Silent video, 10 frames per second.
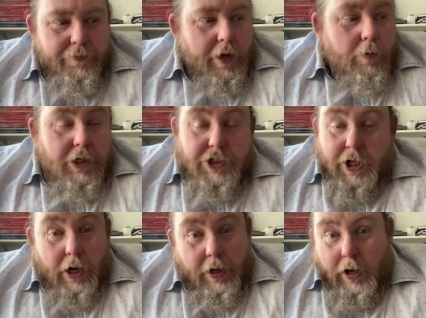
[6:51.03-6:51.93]
which
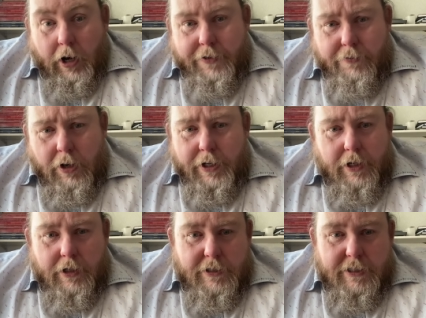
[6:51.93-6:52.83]
either I
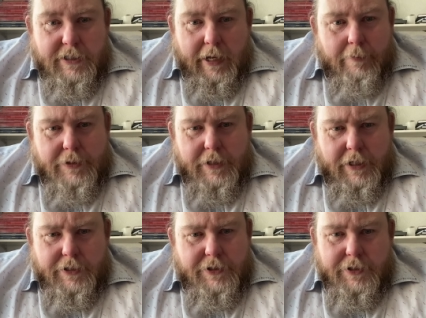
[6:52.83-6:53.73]
can't accept
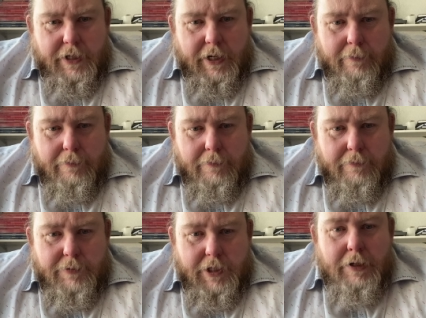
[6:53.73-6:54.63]
as
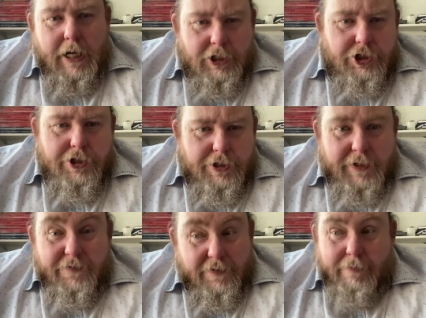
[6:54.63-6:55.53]
donations
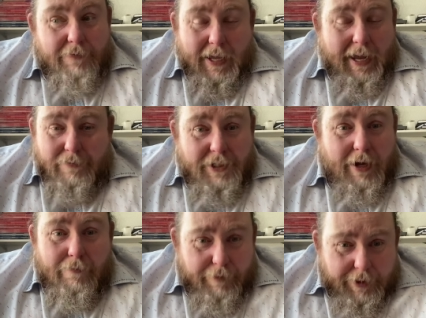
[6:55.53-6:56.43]
if they have to
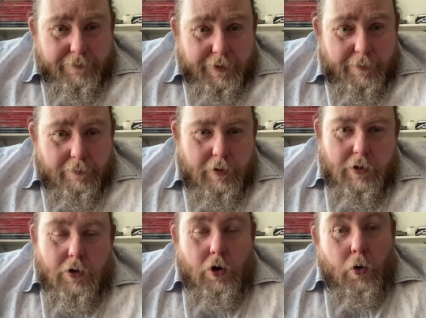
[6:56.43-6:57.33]
get rid of them,
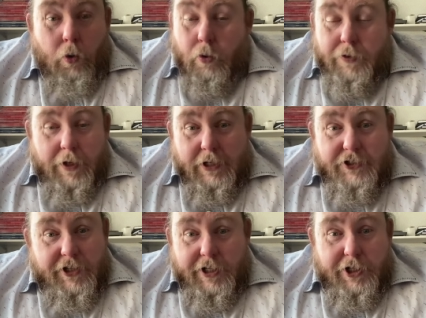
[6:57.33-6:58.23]
or that are
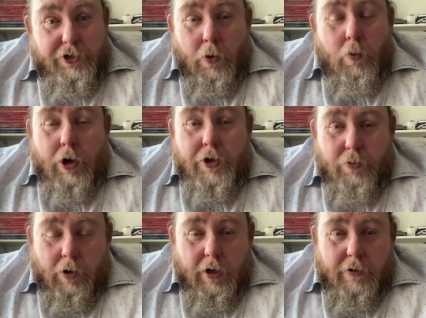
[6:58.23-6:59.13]
certainly not
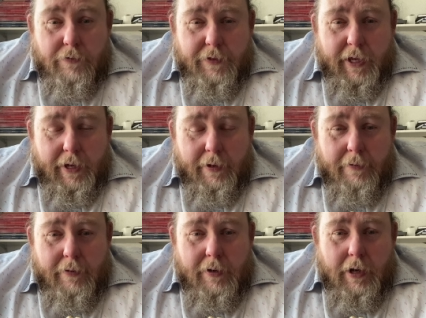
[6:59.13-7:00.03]
worthwhile. They're
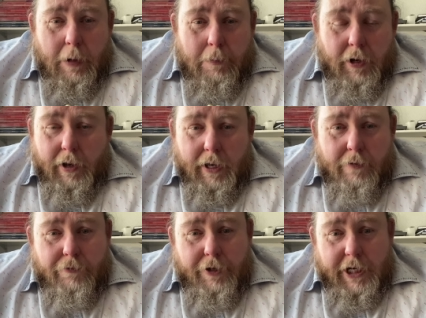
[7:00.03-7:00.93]
applying
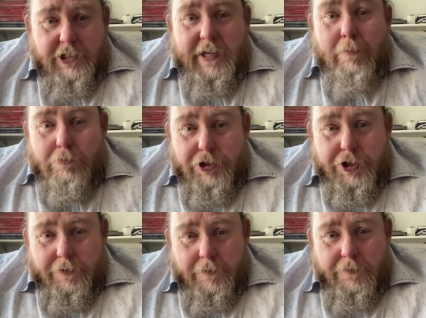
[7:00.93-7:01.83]
for an
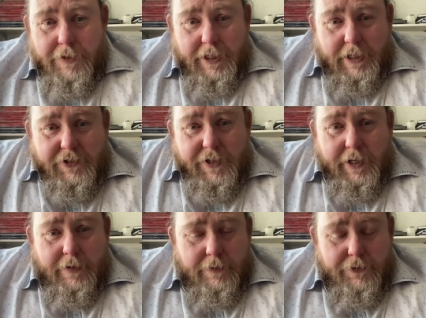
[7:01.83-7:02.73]
exemption for these
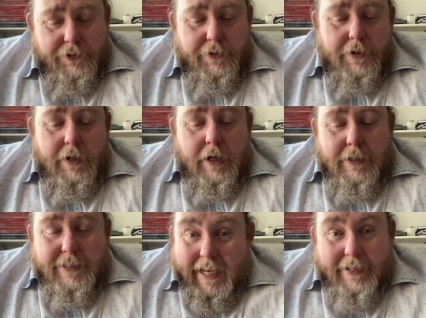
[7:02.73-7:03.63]
things,
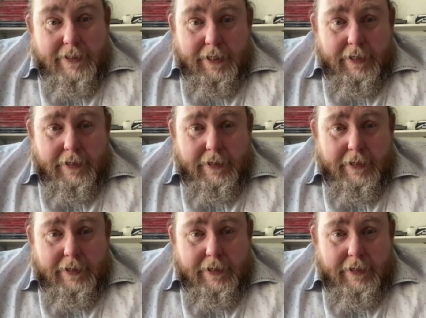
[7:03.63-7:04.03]
sadly,